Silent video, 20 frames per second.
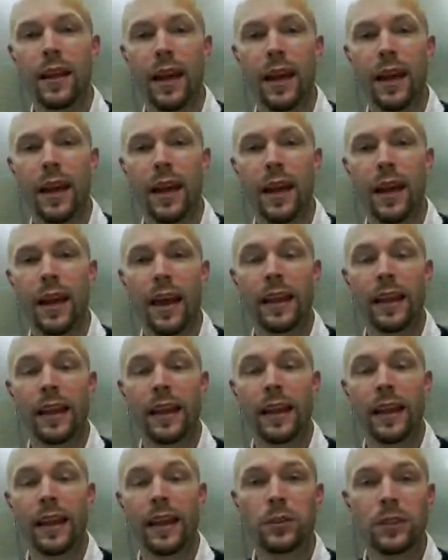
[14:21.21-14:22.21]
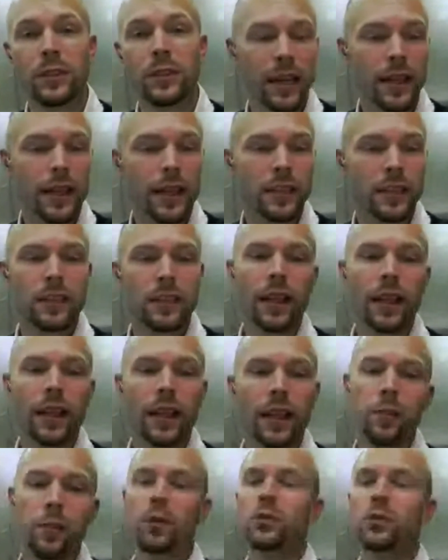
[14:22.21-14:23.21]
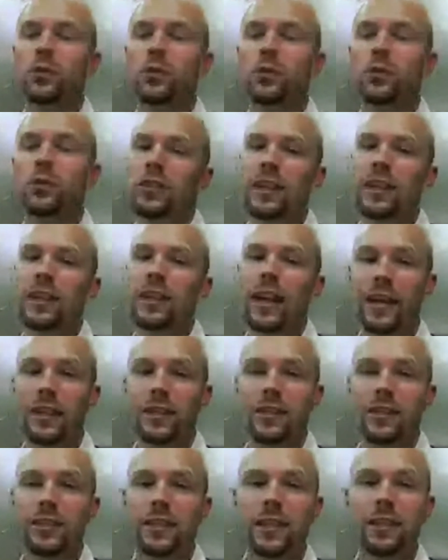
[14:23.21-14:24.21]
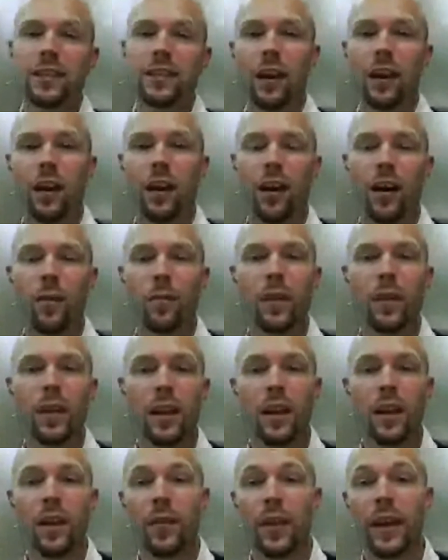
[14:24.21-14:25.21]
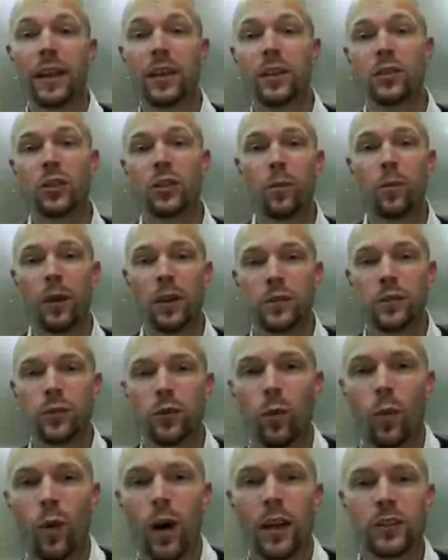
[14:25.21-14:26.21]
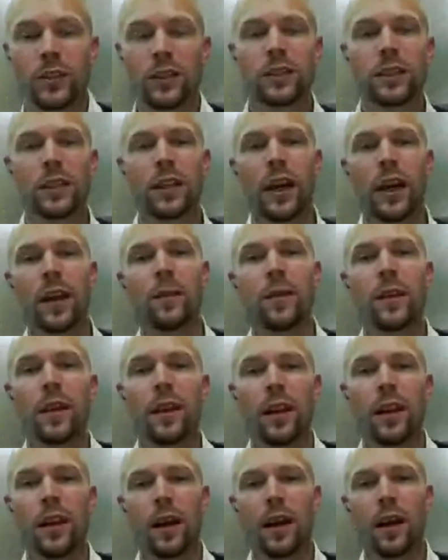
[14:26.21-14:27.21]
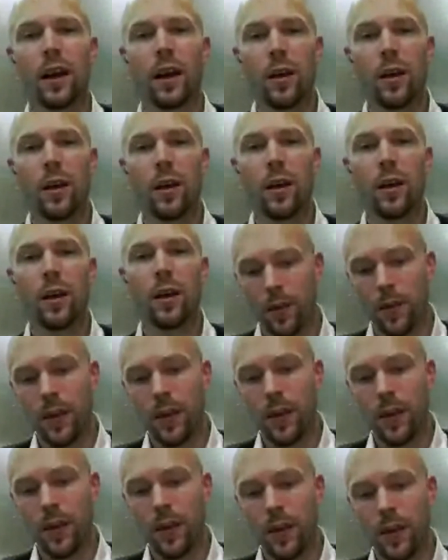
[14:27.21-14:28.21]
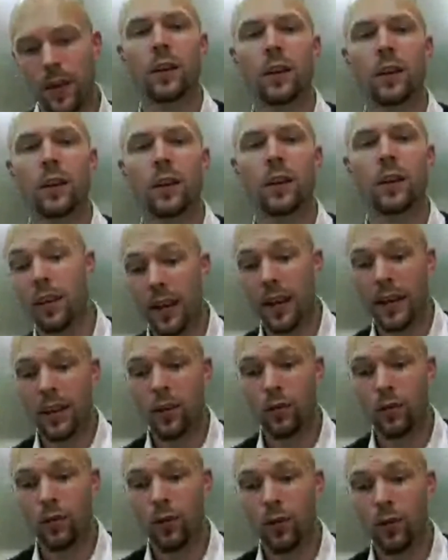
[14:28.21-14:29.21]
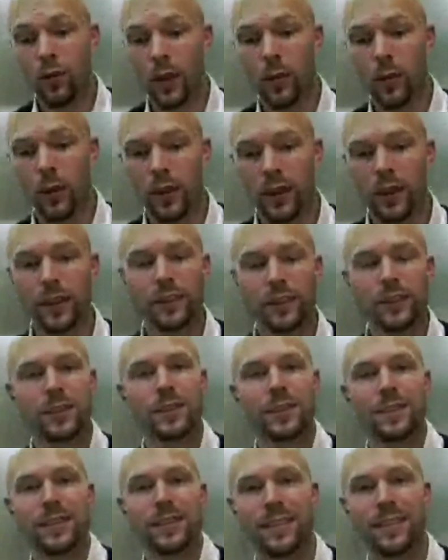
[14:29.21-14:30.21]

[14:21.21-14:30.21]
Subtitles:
And again, the website is liposuctionsd.com. Thank you so much for watching tonight. Dr. Tirgari, thank you for being with us.